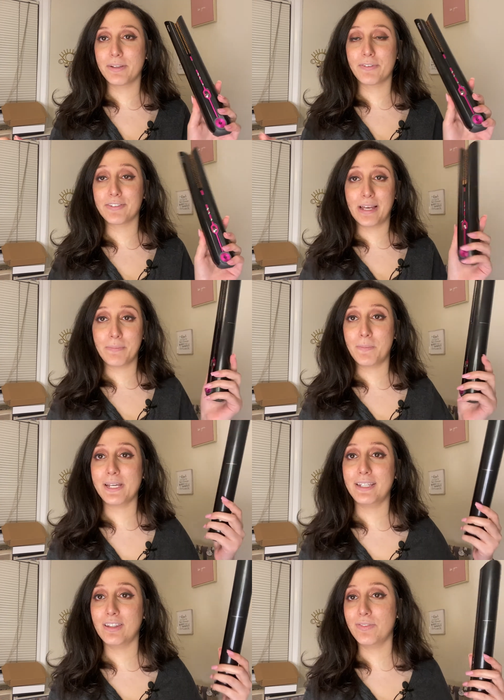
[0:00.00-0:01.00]
For example,
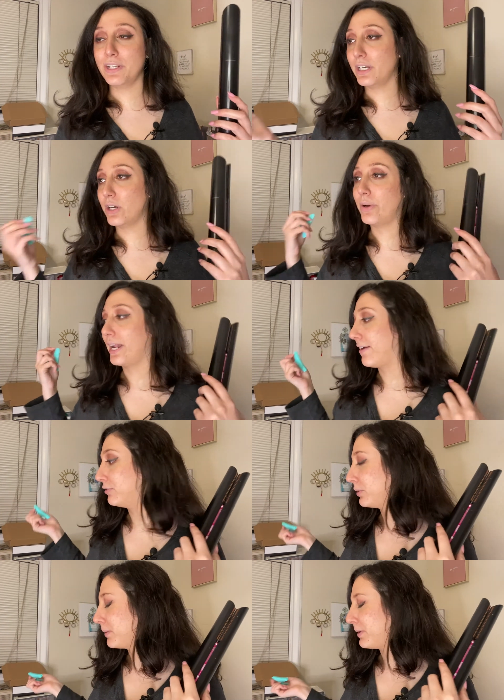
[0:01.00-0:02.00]
making this video, I didn't have
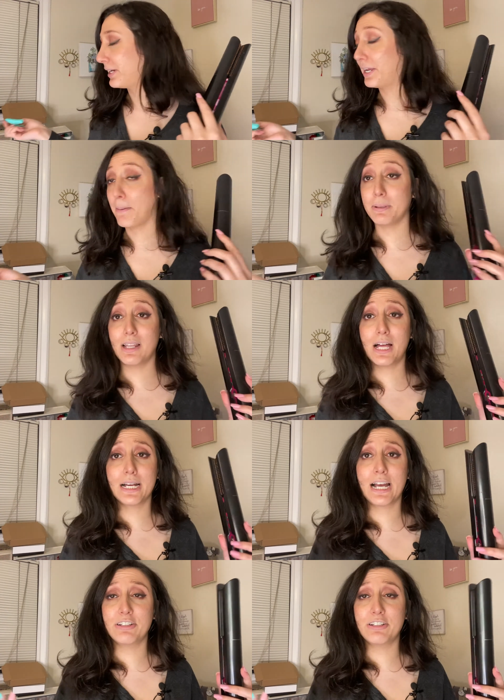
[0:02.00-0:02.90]
to worry about getting a plug.